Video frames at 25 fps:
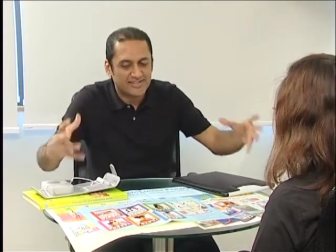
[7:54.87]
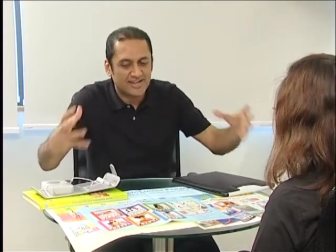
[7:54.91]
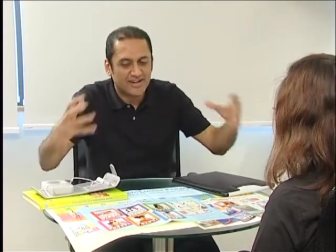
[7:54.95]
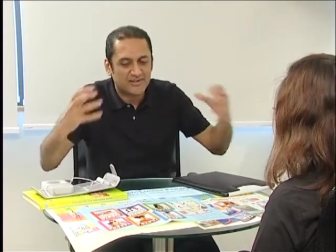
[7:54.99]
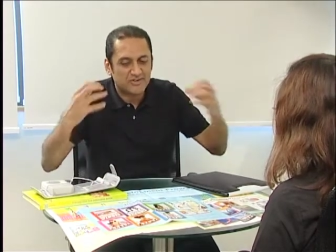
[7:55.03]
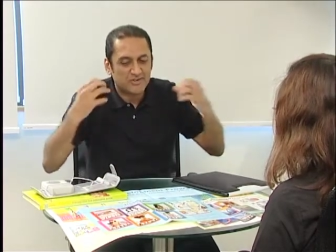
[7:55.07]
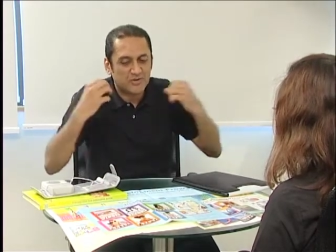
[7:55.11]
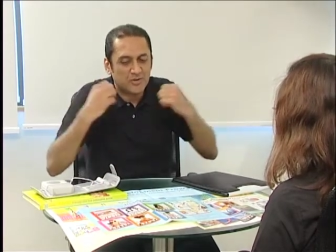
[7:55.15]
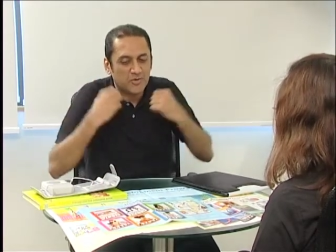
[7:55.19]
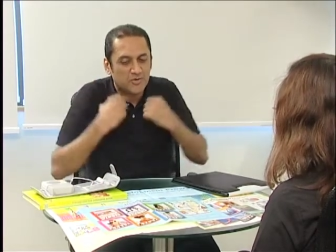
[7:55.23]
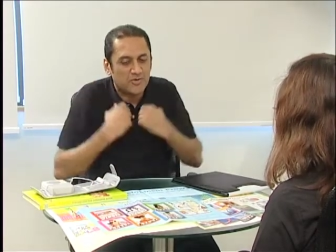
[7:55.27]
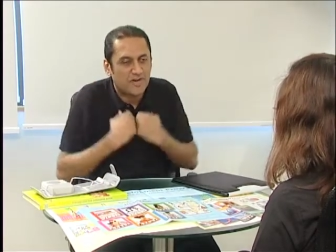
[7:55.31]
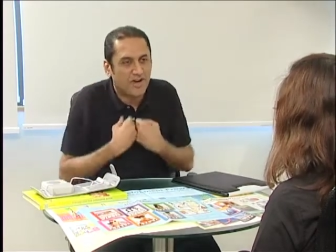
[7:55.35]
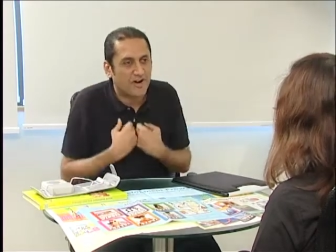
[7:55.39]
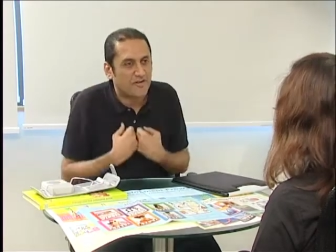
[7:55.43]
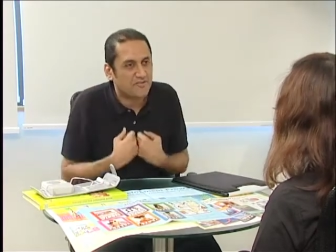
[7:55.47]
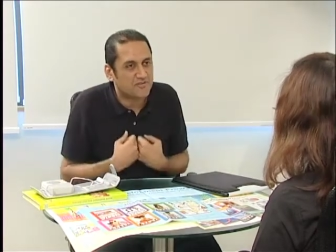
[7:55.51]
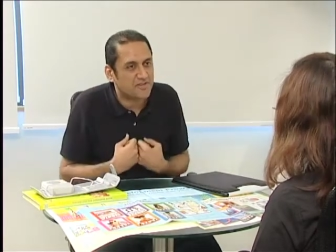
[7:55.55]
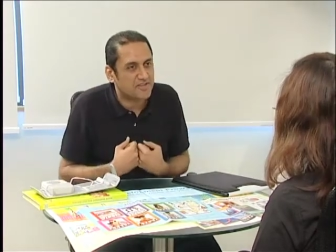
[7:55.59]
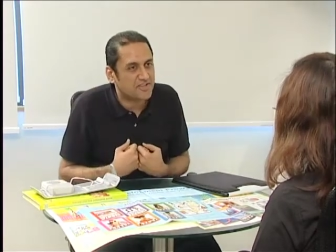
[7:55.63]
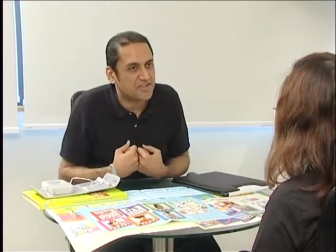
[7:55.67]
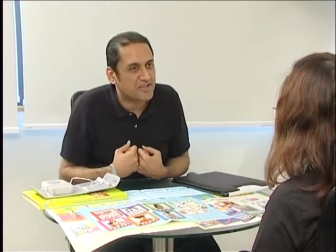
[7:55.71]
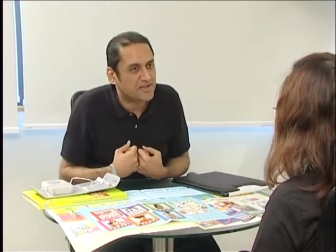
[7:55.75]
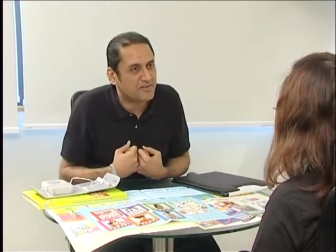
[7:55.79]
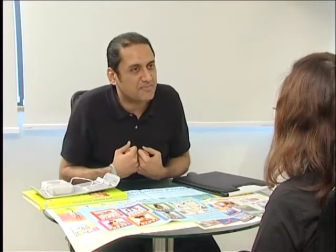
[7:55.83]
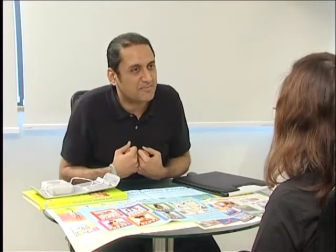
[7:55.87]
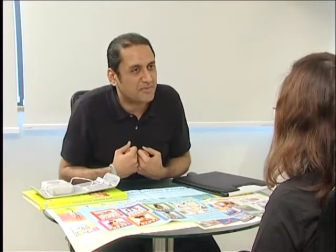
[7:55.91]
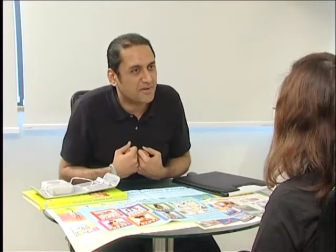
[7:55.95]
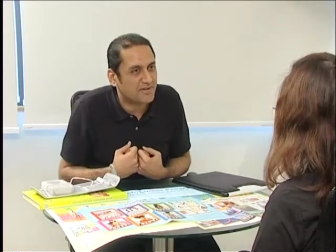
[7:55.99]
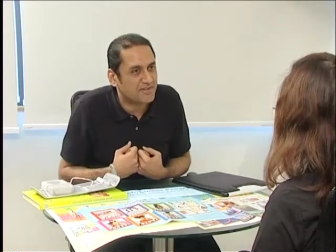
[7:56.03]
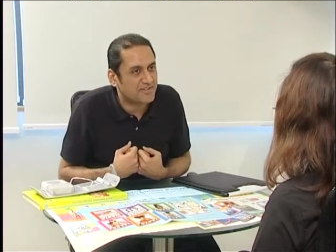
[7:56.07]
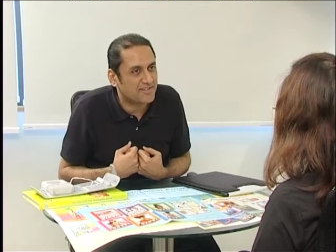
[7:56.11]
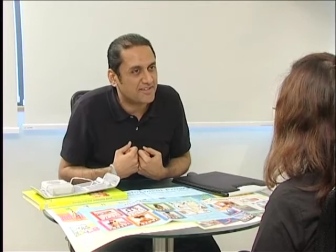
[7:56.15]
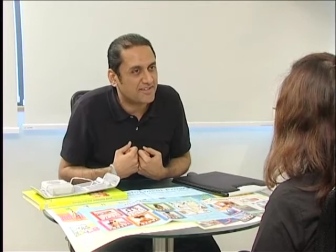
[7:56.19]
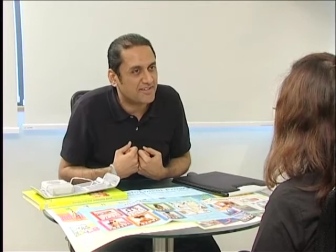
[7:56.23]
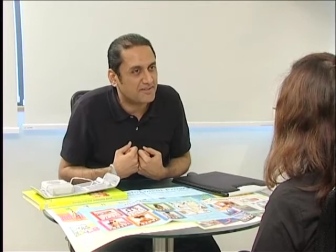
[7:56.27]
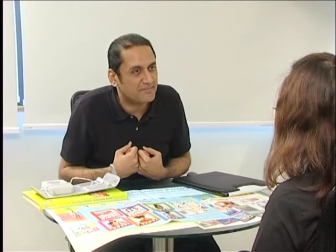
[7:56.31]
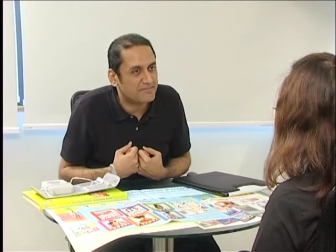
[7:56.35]
how to look after their
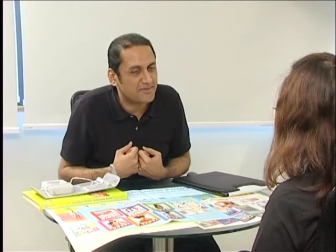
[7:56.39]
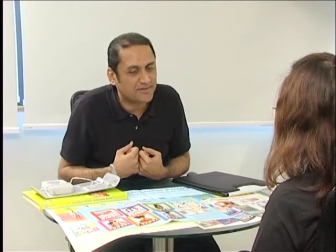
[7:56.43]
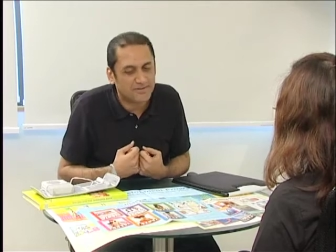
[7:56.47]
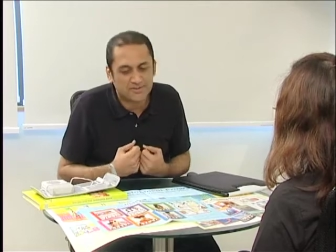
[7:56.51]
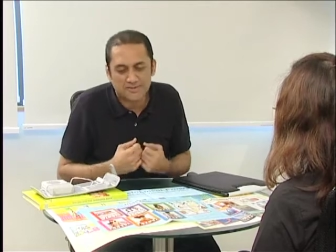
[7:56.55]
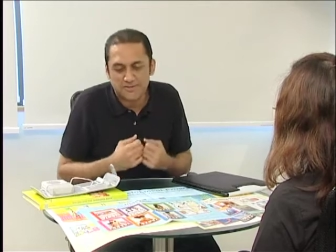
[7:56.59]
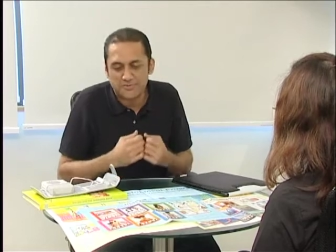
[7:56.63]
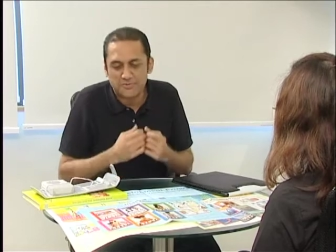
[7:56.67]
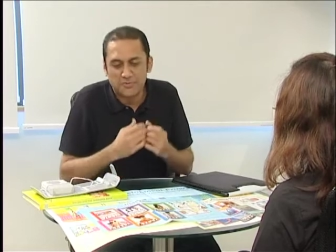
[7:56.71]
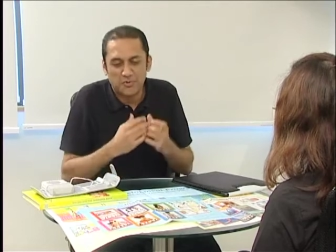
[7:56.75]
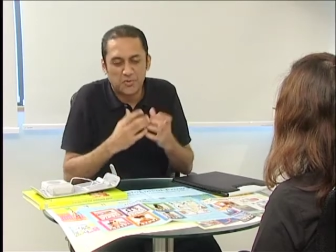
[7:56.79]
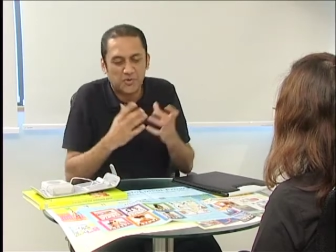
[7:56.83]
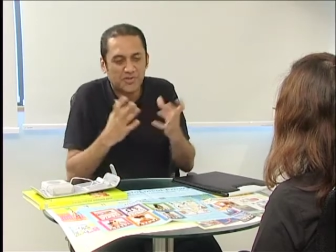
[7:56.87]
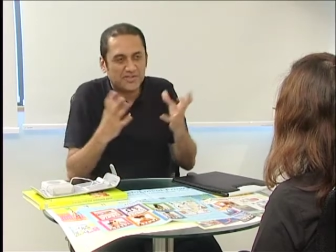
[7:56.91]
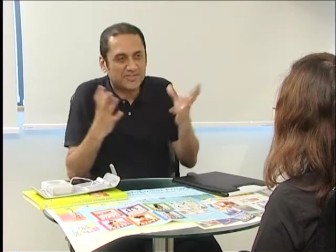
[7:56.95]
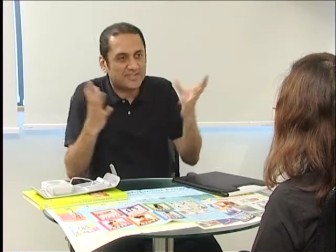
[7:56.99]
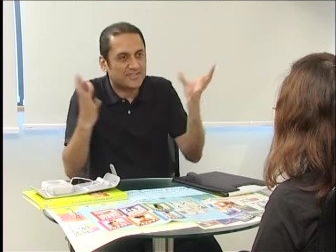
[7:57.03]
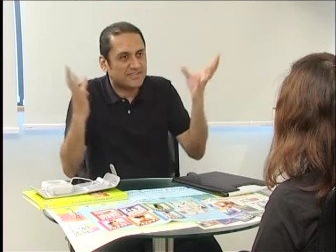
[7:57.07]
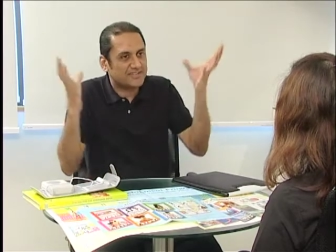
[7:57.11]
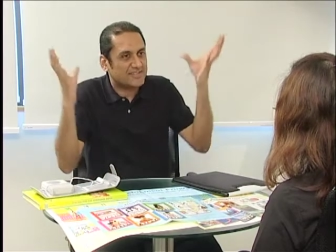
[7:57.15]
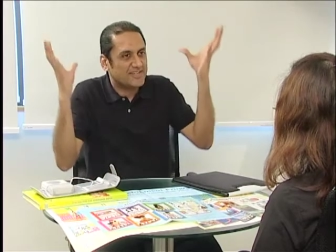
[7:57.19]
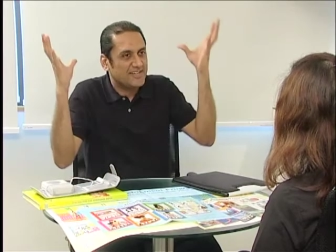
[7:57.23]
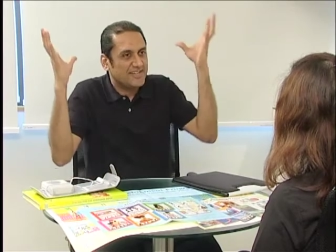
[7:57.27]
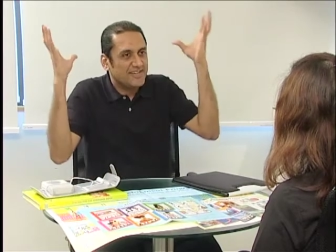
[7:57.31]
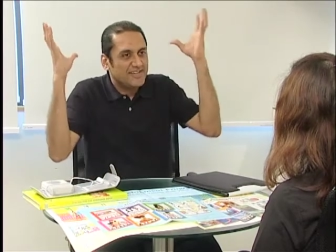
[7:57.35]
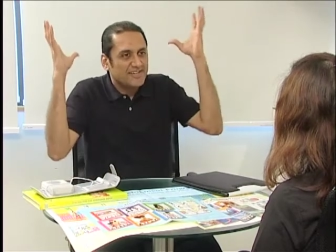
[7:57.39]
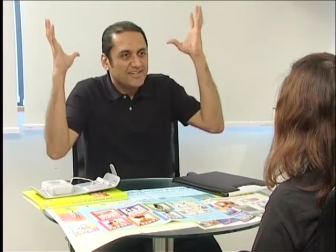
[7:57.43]
body because of all this